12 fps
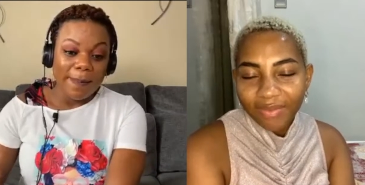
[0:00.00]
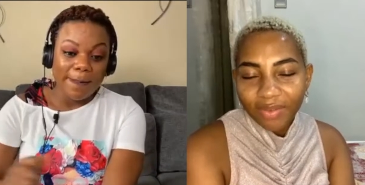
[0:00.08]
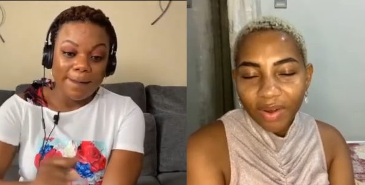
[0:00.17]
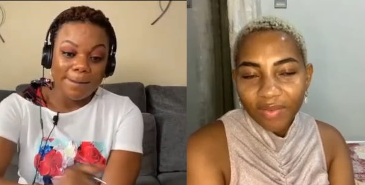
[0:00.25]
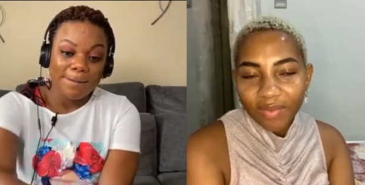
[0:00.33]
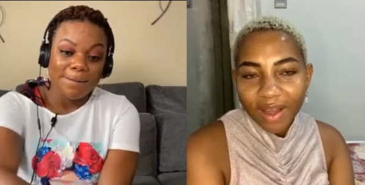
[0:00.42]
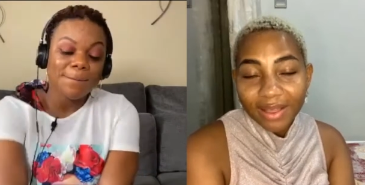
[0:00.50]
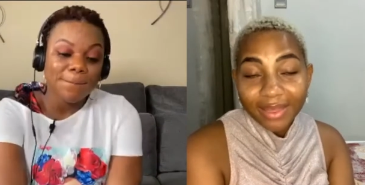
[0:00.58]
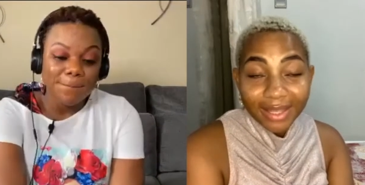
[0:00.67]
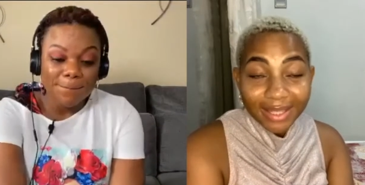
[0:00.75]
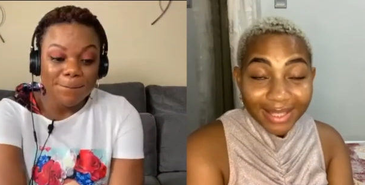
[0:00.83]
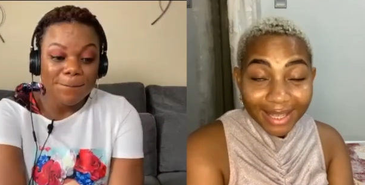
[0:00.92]

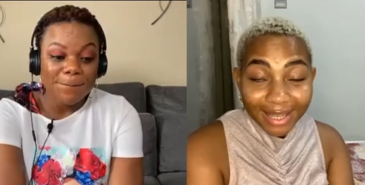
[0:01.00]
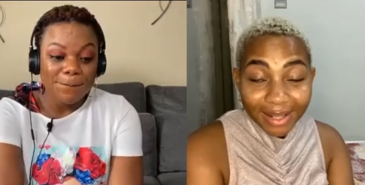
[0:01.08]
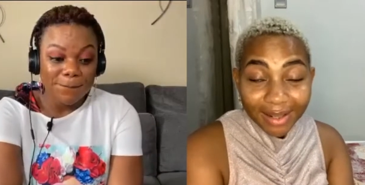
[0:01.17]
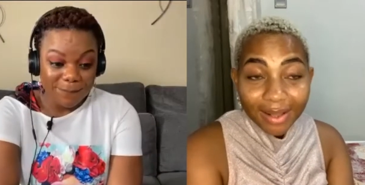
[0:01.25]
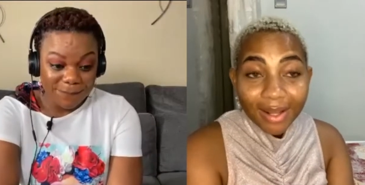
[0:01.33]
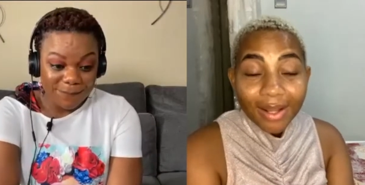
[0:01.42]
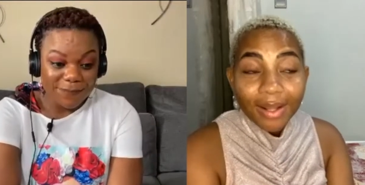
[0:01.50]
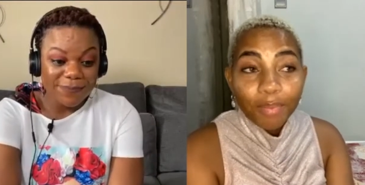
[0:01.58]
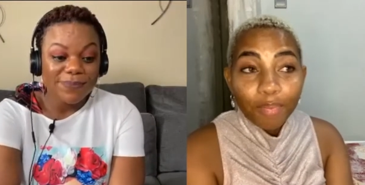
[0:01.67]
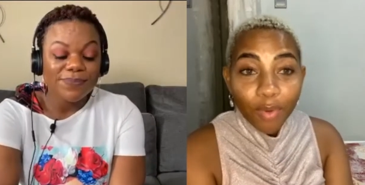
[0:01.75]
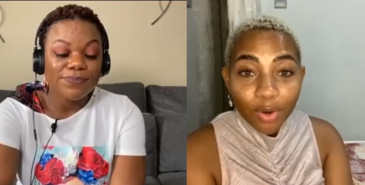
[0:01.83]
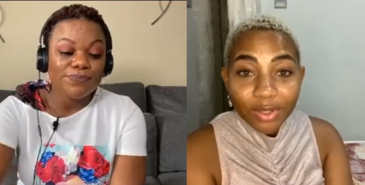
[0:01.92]
Speaker 1: covered the single
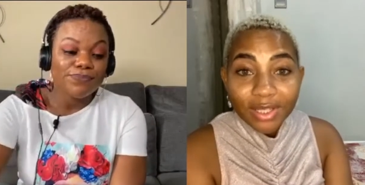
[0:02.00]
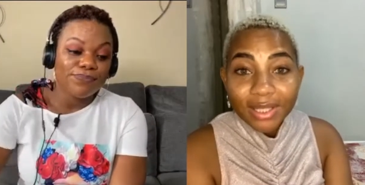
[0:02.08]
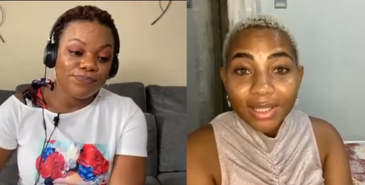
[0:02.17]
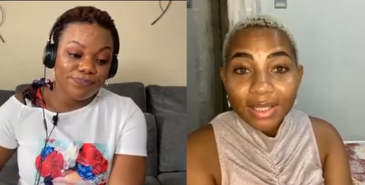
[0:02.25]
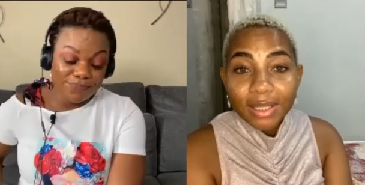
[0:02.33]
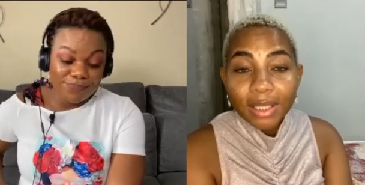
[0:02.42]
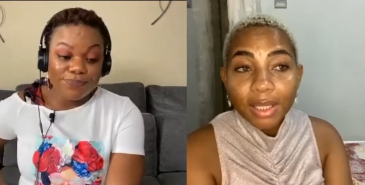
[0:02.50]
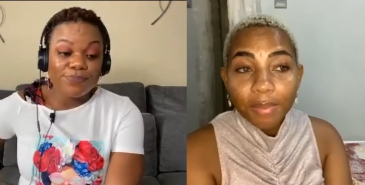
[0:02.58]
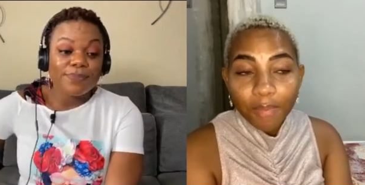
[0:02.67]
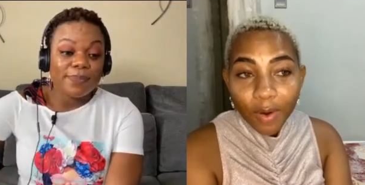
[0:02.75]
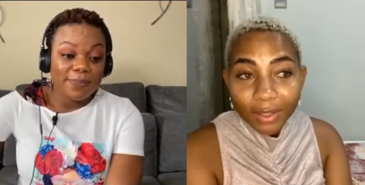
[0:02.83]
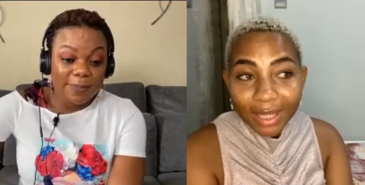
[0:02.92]
most
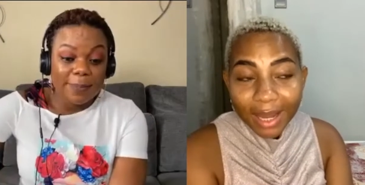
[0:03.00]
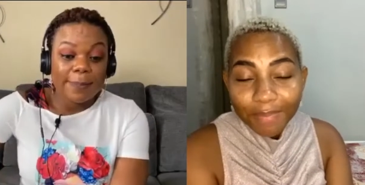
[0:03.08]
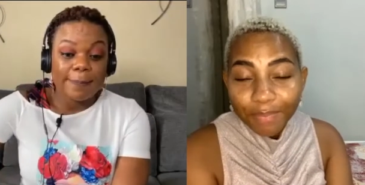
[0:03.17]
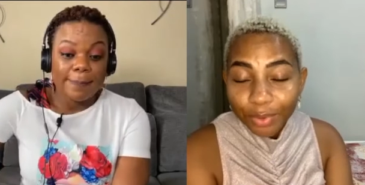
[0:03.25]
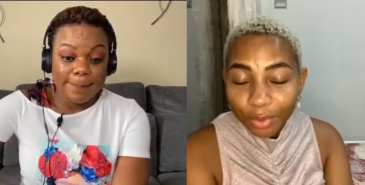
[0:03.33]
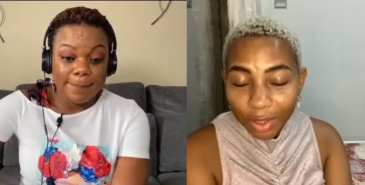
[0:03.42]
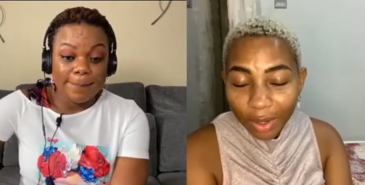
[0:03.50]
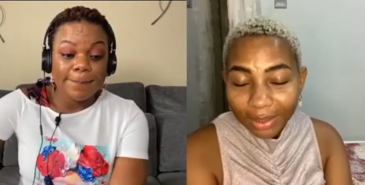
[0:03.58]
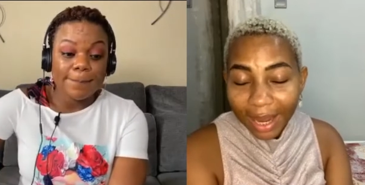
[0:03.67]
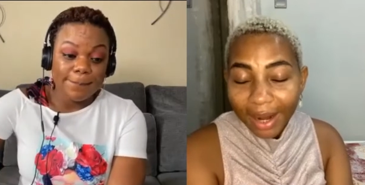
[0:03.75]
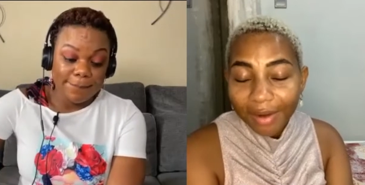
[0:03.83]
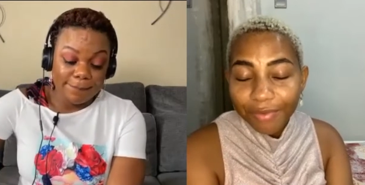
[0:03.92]
important product
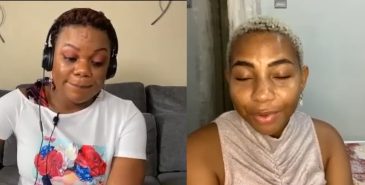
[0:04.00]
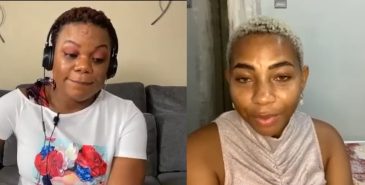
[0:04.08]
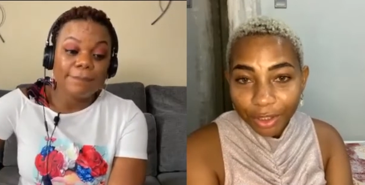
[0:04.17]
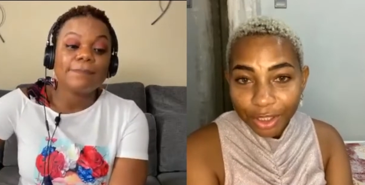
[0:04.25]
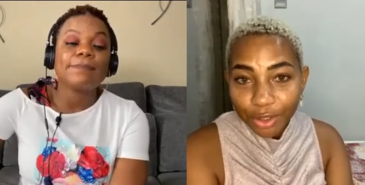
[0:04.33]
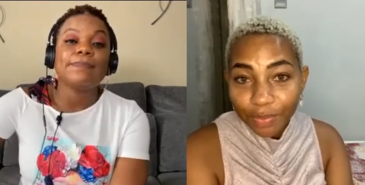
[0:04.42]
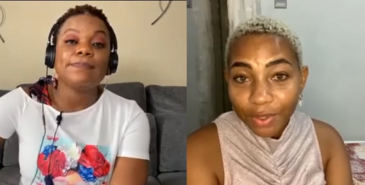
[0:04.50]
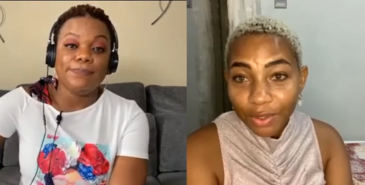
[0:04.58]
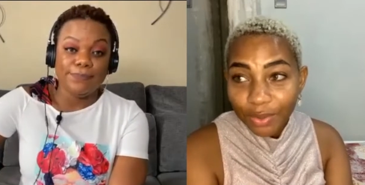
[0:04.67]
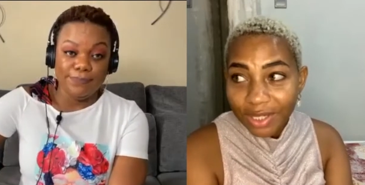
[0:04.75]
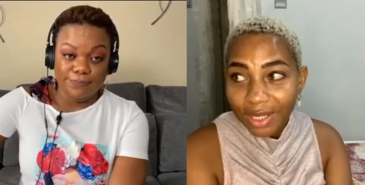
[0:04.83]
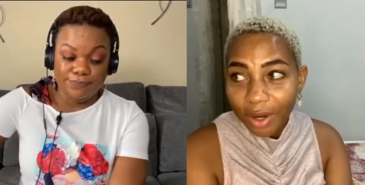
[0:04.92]
that everybody should be
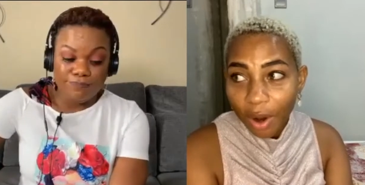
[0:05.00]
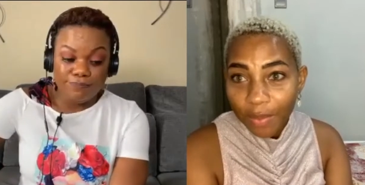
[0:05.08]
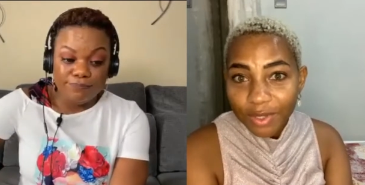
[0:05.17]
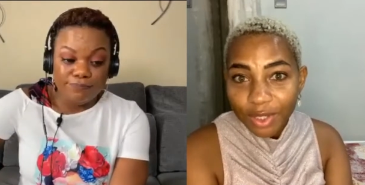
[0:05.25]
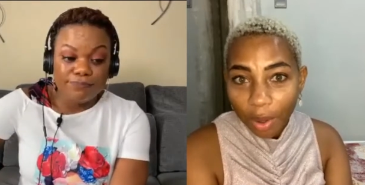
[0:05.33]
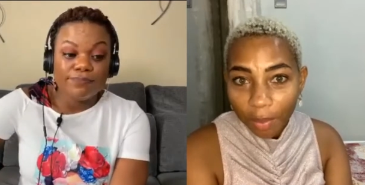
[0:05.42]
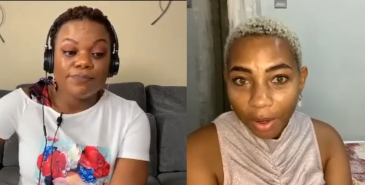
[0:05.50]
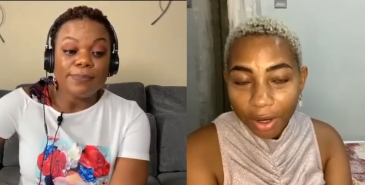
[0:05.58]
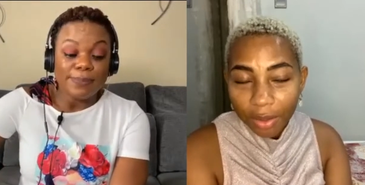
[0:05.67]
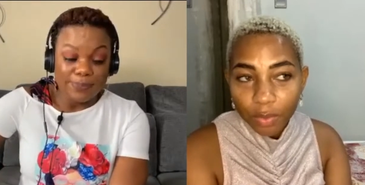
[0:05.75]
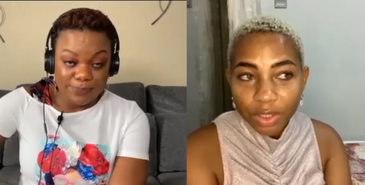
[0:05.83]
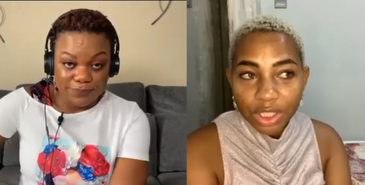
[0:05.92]
using come
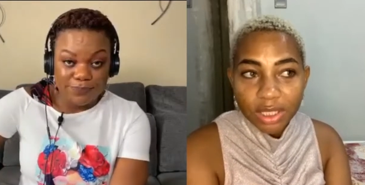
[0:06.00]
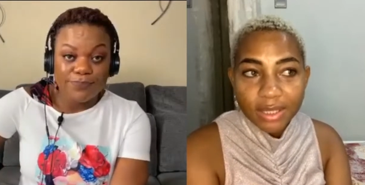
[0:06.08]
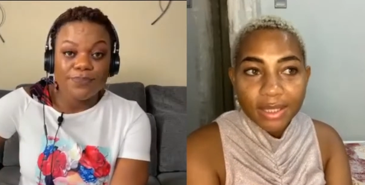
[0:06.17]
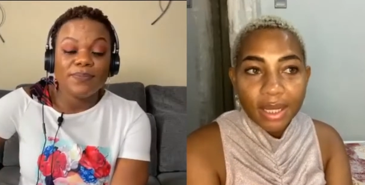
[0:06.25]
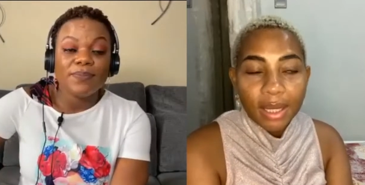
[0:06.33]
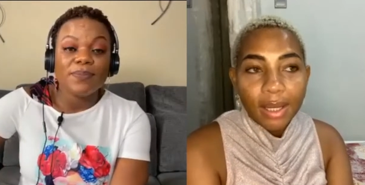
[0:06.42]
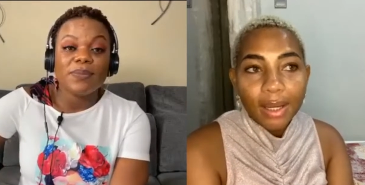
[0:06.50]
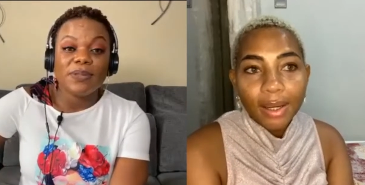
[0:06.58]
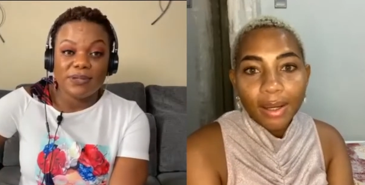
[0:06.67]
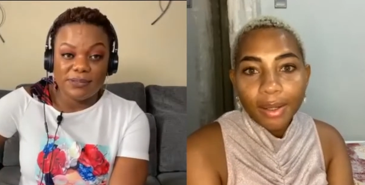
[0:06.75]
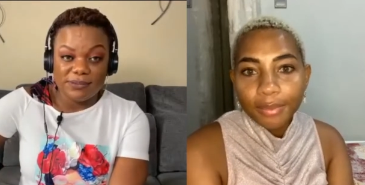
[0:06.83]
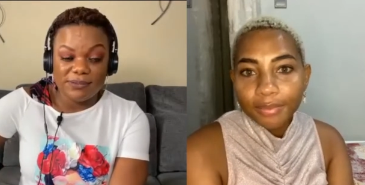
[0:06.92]
summer, which is
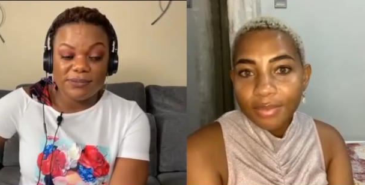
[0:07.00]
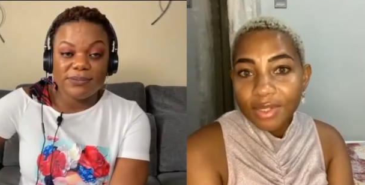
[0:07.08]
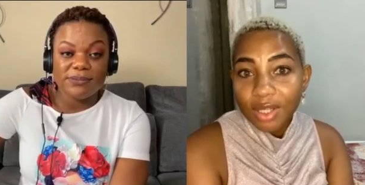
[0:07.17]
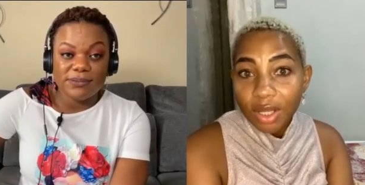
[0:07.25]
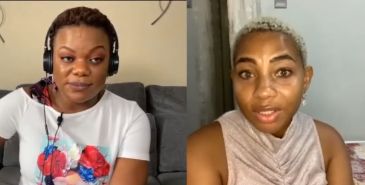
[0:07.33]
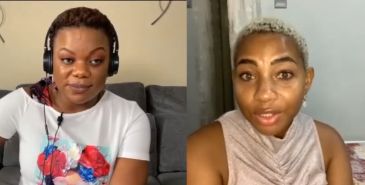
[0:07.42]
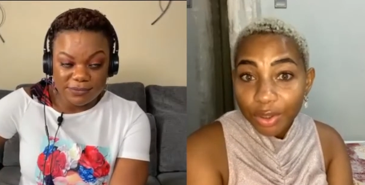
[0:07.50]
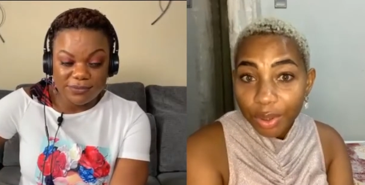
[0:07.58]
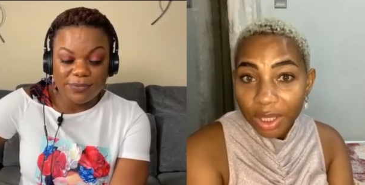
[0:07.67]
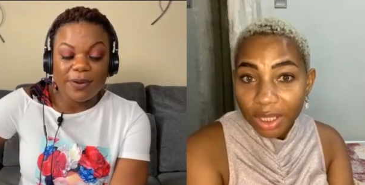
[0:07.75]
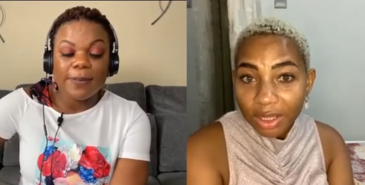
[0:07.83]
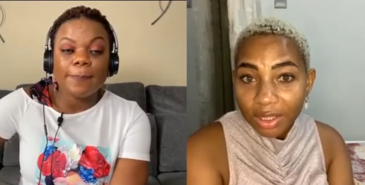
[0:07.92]
um,
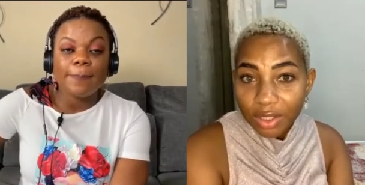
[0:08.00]
sunscreen.